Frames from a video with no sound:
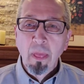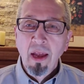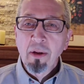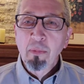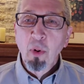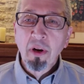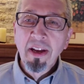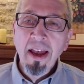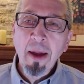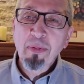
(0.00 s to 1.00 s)
Hey, good
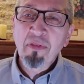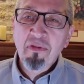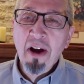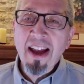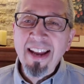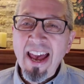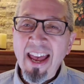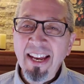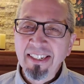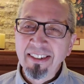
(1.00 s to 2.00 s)
morning. Happy Friday.